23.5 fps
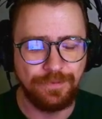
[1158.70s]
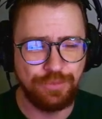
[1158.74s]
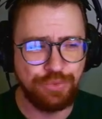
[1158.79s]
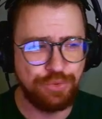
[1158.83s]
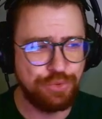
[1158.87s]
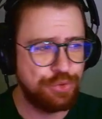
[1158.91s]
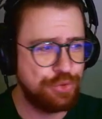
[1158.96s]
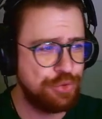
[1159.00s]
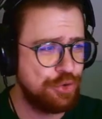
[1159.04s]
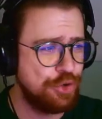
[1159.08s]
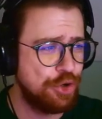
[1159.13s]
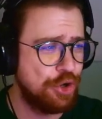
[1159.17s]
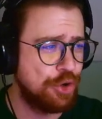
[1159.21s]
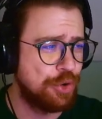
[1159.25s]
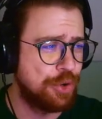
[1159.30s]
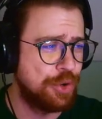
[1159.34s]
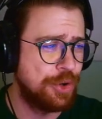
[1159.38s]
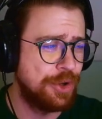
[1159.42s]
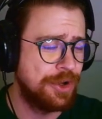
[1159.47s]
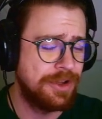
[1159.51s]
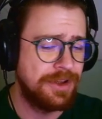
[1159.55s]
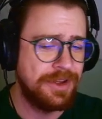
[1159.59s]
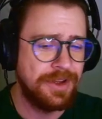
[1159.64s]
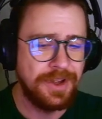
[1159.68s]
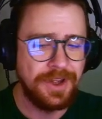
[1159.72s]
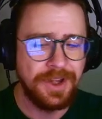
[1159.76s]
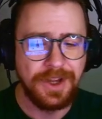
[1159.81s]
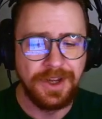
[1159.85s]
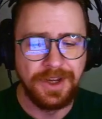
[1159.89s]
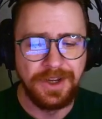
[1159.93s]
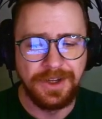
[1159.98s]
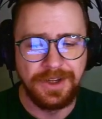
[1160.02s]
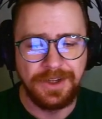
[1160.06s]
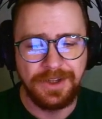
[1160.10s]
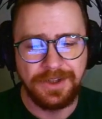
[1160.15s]
Whoa!
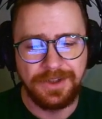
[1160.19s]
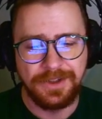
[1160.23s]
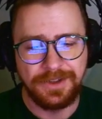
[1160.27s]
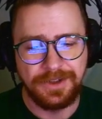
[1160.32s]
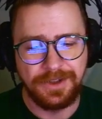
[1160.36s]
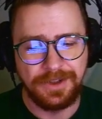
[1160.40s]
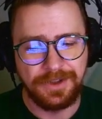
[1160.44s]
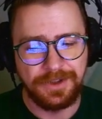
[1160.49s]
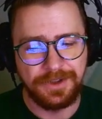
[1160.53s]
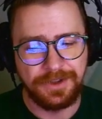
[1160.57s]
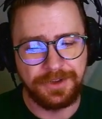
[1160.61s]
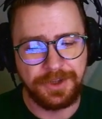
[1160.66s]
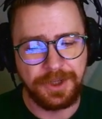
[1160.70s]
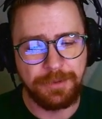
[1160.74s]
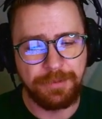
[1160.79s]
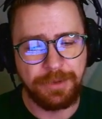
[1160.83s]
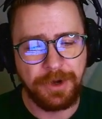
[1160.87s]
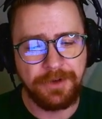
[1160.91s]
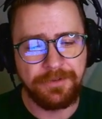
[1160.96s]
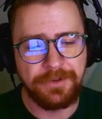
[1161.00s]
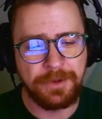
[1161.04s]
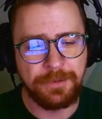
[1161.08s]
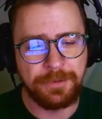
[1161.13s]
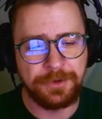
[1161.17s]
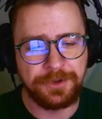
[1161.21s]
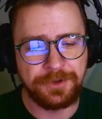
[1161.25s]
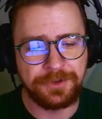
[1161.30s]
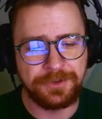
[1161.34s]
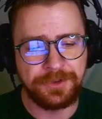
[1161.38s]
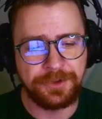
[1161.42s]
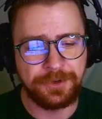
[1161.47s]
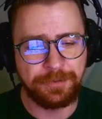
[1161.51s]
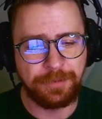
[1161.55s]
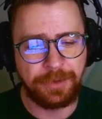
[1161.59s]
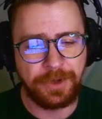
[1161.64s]
The above
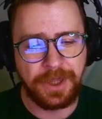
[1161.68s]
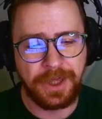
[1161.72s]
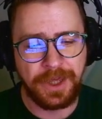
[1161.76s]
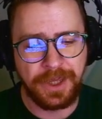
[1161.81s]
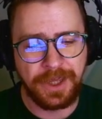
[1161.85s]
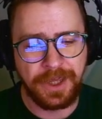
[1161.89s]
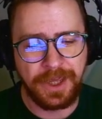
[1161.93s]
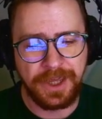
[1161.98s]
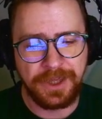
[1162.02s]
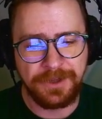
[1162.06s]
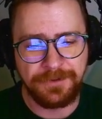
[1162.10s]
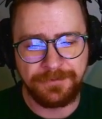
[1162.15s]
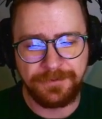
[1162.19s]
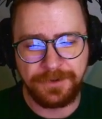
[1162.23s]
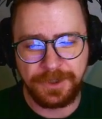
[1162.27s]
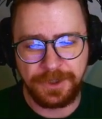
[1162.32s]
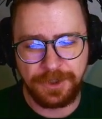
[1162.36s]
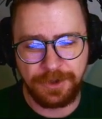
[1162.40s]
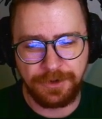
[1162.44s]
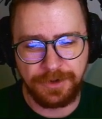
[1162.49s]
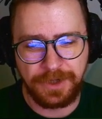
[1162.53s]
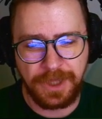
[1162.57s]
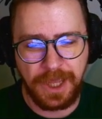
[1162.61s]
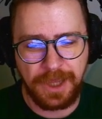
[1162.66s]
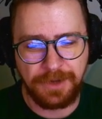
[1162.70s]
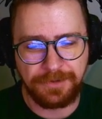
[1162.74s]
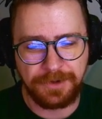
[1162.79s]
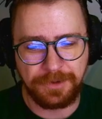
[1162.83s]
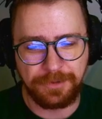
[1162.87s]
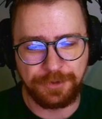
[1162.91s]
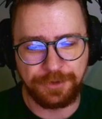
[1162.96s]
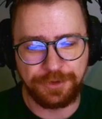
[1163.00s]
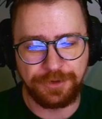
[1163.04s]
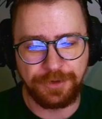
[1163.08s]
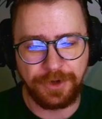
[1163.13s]
images display a video game
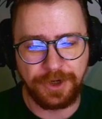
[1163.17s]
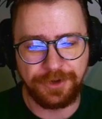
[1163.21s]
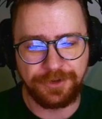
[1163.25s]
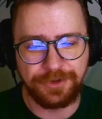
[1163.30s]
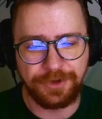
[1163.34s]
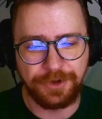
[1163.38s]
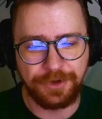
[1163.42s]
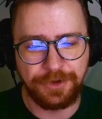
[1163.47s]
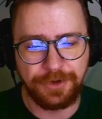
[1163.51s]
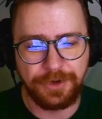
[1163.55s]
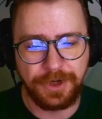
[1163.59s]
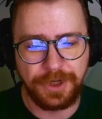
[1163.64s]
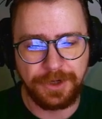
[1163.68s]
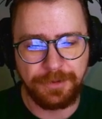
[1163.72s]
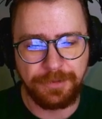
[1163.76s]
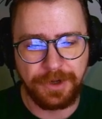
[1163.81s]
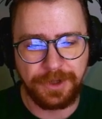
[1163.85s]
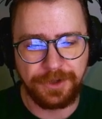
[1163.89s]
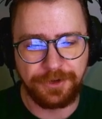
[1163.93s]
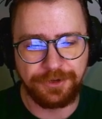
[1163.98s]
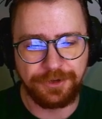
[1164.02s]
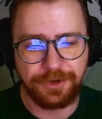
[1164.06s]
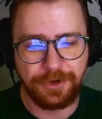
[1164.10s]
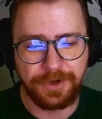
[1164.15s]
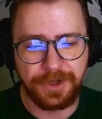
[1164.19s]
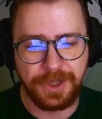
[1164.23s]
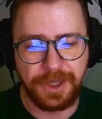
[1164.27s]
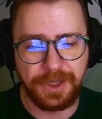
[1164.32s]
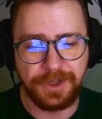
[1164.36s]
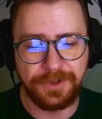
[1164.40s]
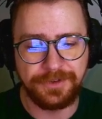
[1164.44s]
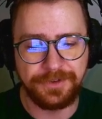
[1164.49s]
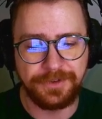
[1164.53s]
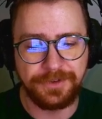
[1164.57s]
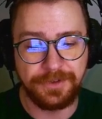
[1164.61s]
demonstration created by the
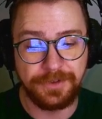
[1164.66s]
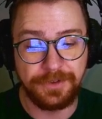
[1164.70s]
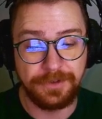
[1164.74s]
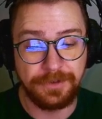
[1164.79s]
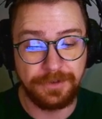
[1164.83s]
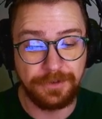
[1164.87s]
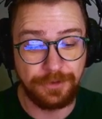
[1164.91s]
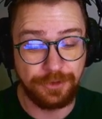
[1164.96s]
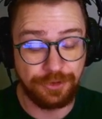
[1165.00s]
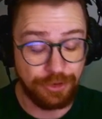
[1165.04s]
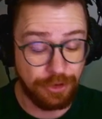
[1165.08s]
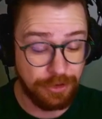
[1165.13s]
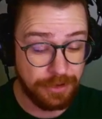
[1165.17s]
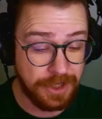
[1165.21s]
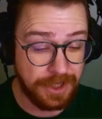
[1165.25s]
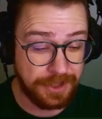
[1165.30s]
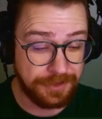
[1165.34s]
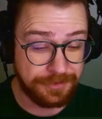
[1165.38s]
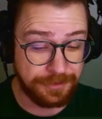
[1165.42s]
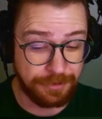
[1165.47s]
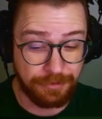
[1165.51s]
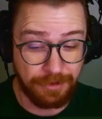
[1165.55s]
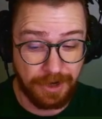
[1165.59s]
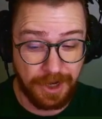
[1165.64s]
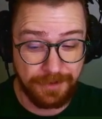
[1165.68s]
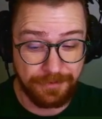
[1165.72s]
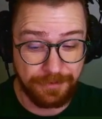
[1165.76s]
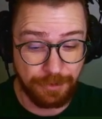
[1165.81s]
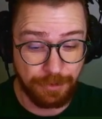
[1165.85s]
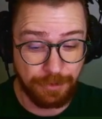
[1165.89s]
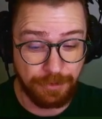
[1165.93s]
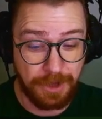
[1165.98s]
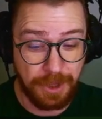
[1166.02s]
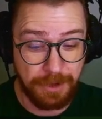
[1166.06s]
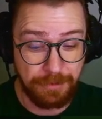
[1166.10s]
showcase the
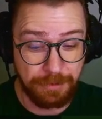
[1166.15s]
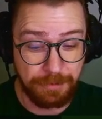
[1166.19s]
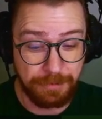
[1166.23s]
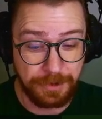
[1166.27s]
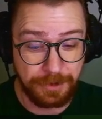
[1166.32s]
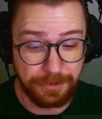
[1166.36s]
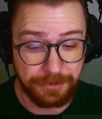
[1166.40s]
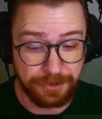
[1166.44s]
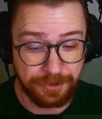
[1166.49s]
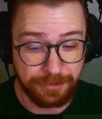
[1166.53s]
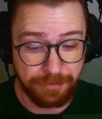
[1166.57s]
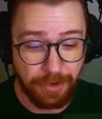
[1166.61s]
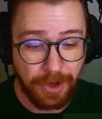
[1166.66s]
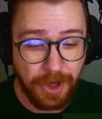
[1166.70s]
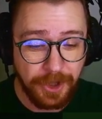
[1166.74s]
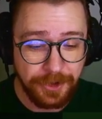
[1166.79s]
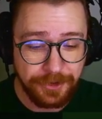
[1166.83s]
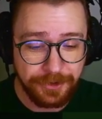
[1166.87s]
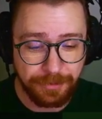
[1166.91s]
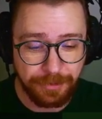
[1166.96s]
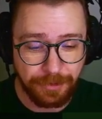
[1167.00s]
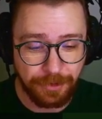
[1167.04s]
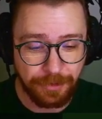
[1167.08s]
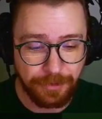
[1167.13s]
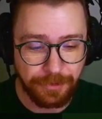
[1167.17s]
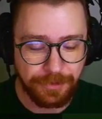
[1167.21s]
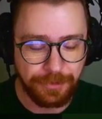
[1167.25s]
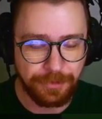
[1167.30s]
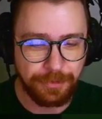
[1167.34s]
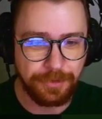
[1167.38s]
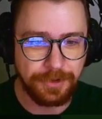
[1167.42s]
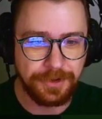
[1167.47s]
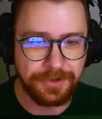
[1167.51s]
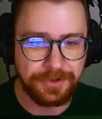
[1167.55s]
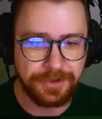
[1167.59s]
graphical capabilities possible with the
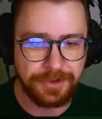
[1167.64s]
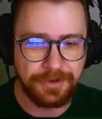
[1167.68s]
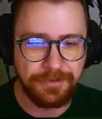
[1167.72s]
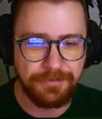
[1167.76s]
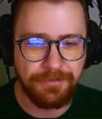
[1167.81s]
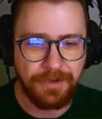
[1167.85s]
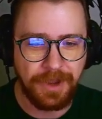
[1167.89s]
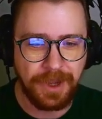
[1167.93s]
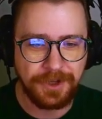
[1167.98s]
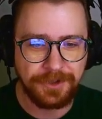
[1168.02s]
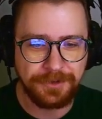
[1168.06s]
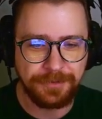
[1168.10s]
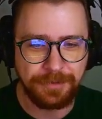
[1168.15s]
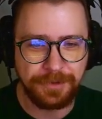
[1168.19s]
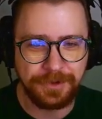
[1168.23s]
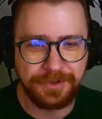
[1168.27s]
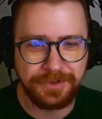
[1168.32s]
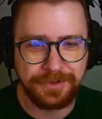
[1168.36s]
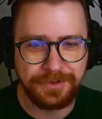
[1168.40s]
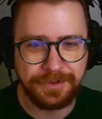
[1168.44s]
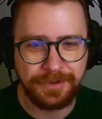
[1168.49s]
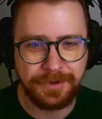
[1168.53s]
recent advancements.